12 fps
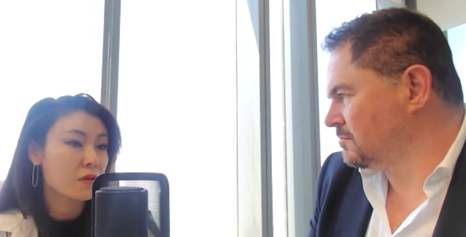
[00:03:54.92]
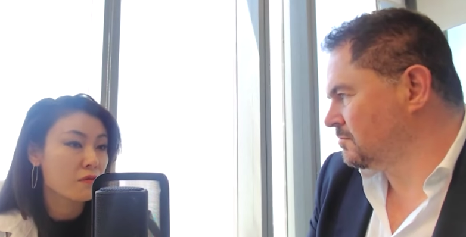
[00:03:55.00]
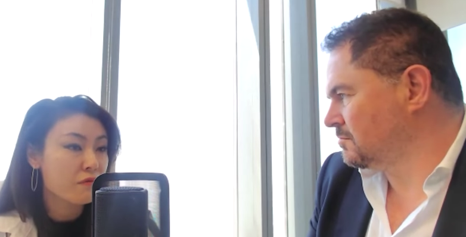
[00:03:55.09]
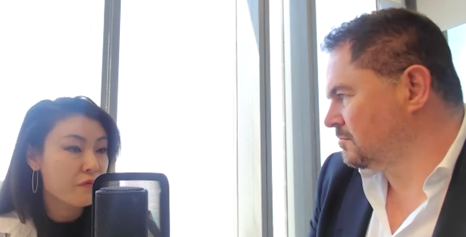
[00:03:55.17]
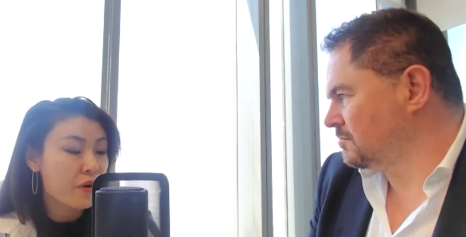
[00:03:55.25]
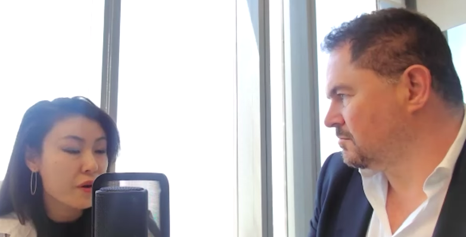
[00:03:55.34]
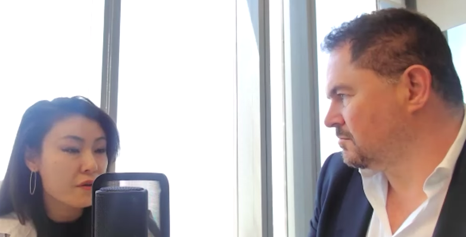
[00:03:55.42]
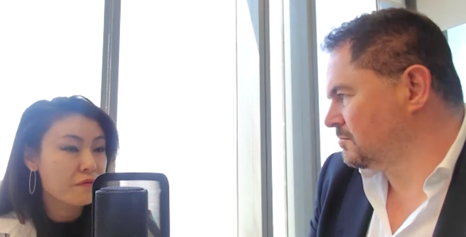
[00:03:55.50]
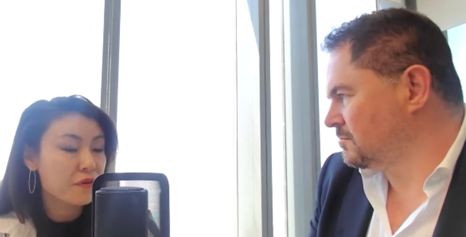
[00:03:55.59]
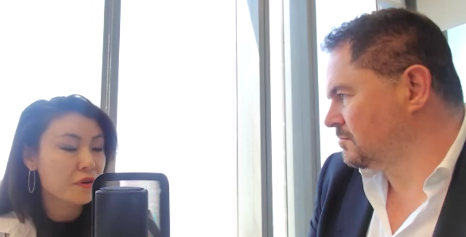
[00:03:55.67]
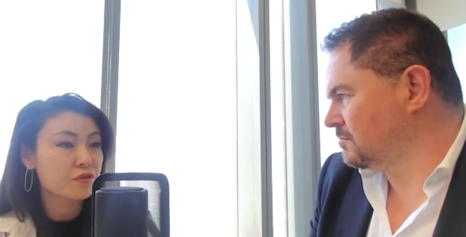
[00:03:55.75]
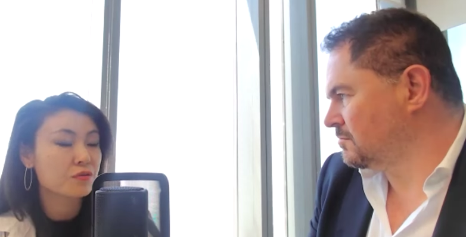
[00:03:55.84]
Speaker 1: the very
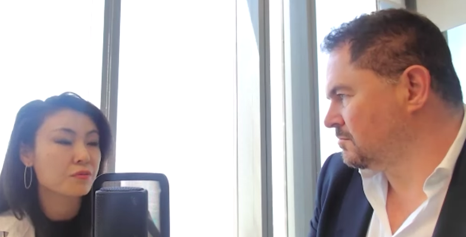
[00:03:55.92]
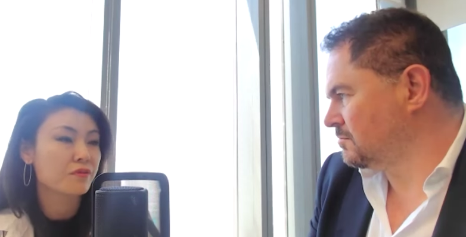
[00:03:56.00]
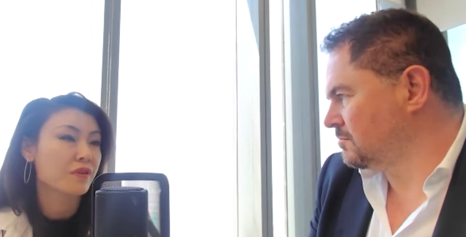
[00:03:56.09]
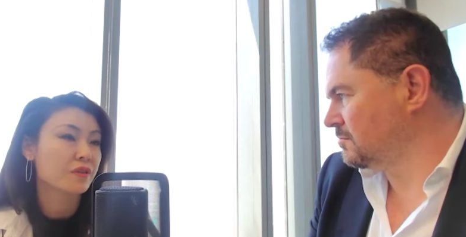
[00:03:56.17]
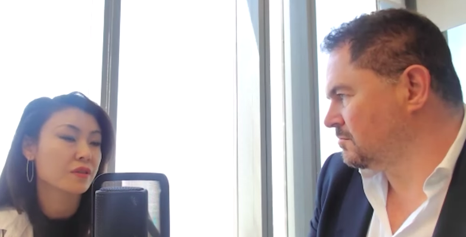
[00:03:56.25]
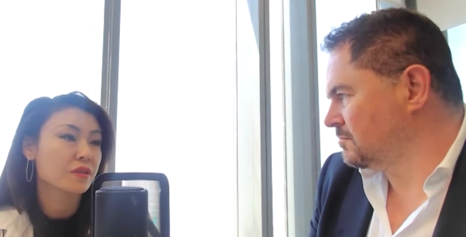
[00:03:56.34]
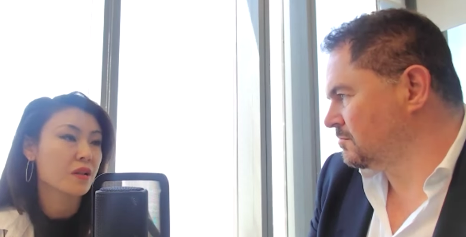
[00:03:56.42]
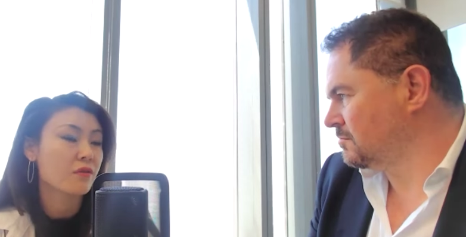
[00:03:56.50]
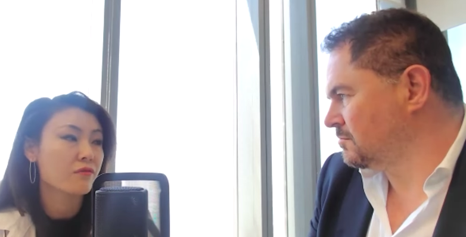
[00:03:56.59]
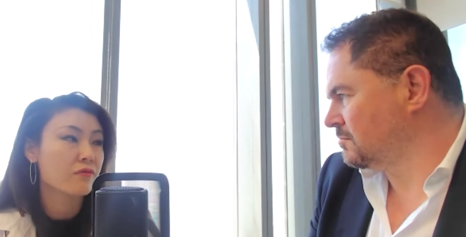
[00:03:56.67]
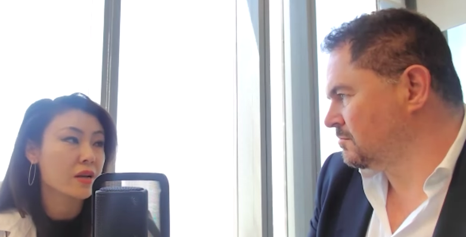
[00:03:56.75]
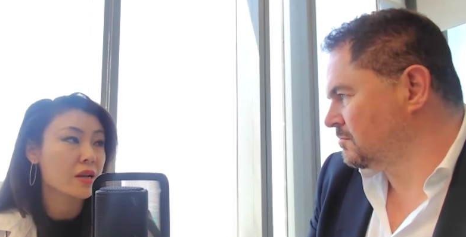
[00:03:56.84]
first group of founders,
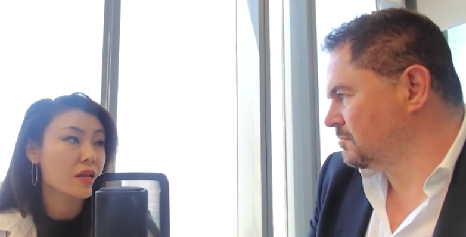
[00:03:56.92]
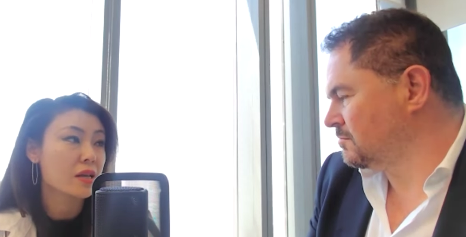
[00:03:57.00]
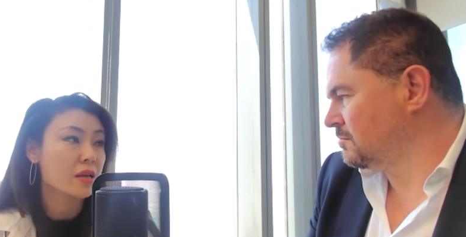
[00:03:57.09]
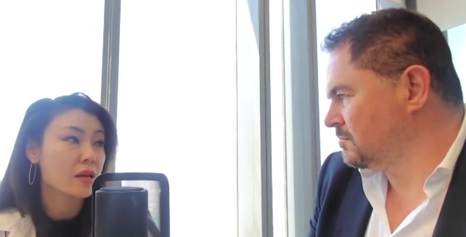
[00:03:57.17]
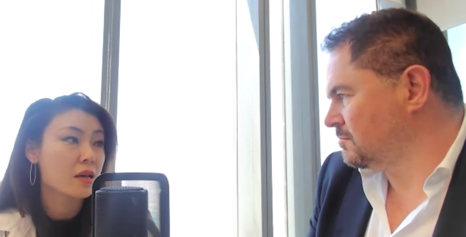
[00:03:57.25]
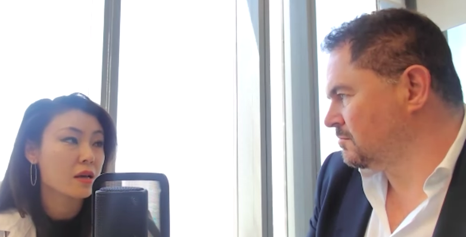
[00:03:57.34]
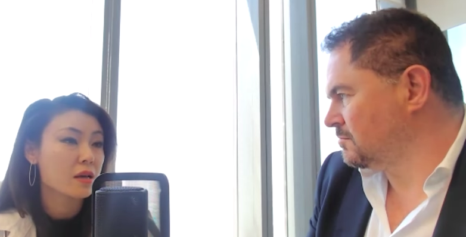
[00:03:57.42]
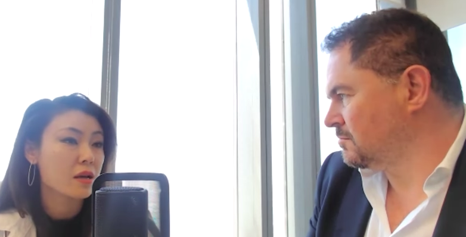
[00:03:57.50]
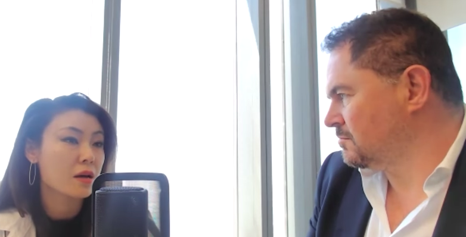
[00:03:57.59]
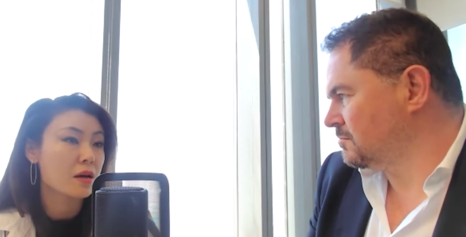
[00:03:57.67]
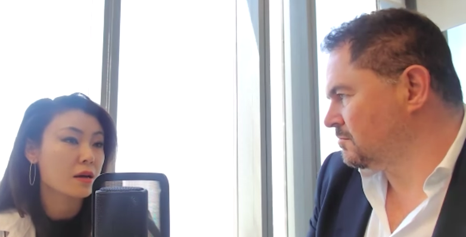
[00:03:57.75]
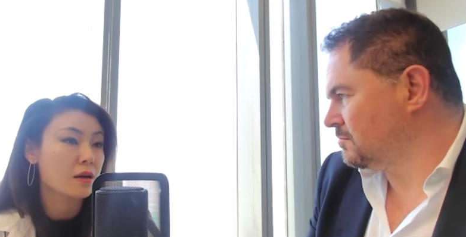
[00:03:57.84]
not really
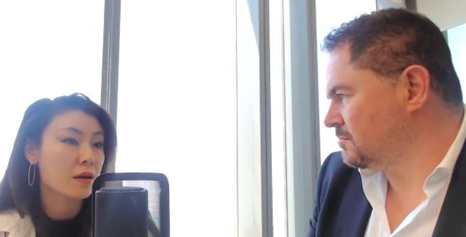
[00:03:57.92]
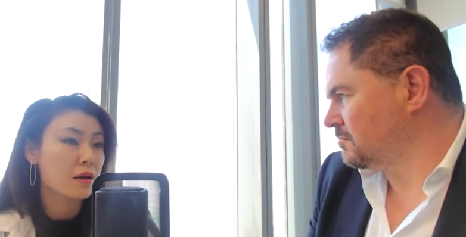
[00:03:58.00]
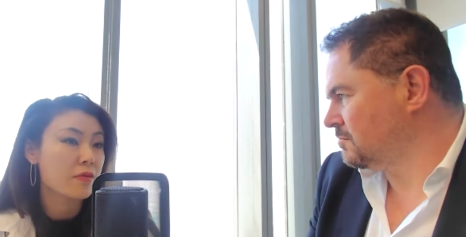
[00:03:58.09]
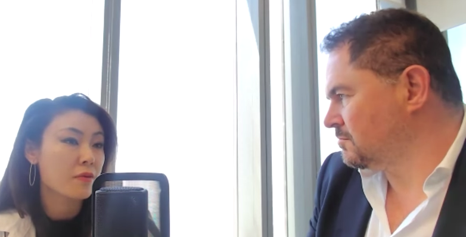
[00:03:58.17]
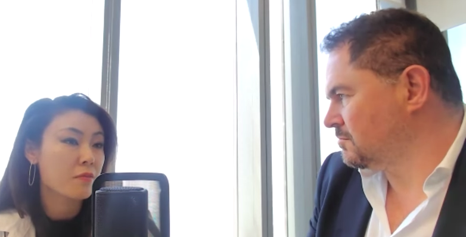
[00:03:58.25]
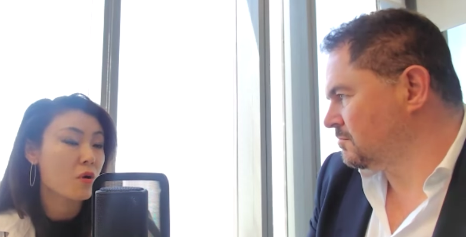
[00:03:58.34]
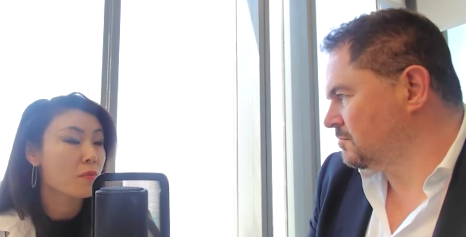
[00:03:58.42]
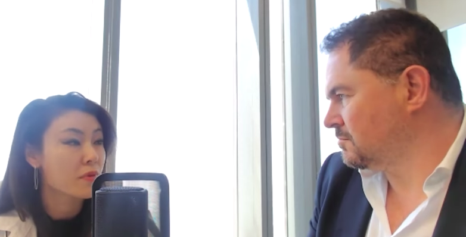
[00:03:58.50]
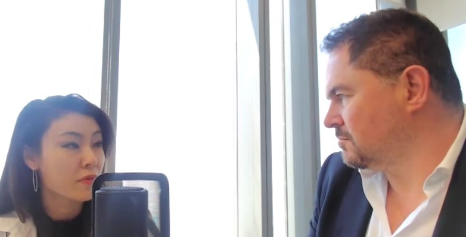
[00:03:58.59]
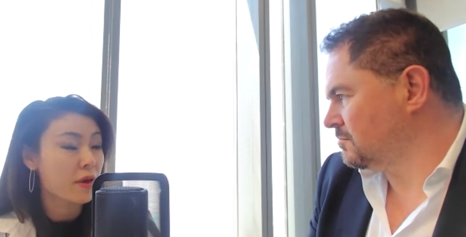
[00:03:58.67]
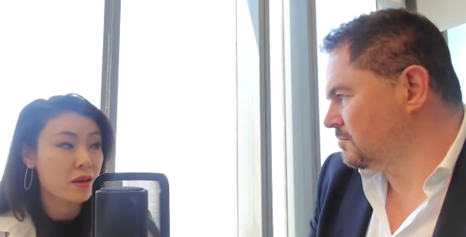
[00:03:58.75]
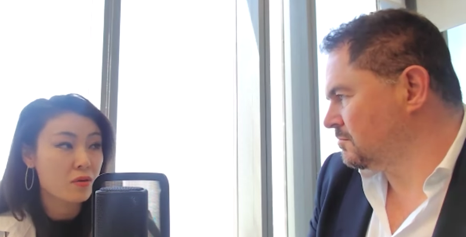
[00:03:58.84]
at the
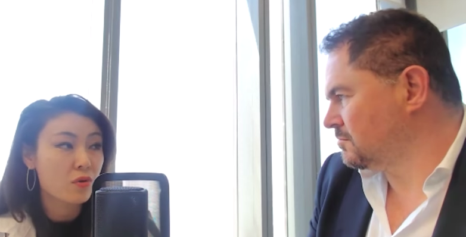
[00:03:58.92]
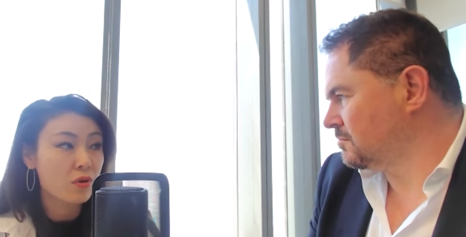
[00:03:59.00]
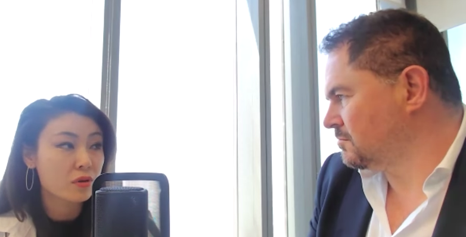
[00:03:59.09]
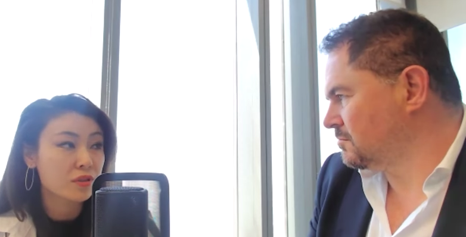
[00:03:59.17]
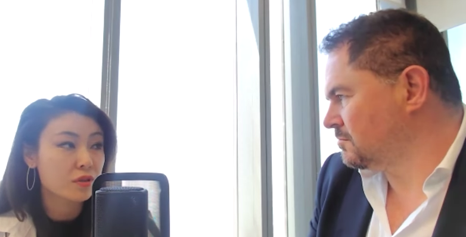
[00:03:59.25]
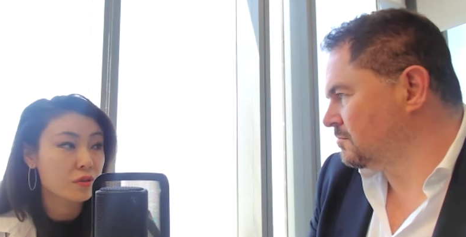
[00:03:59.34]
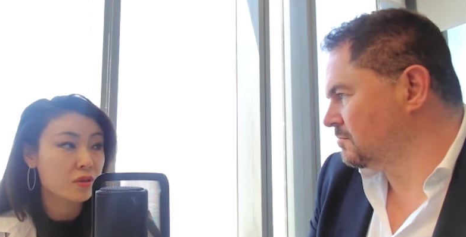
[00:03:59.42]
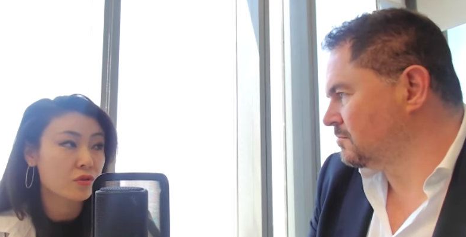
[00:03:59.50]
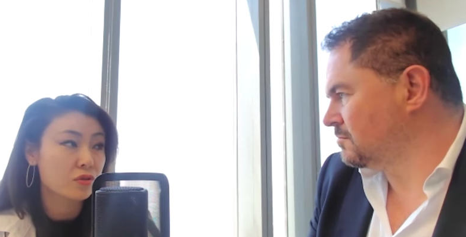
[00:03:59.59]
moment anymore. So mm.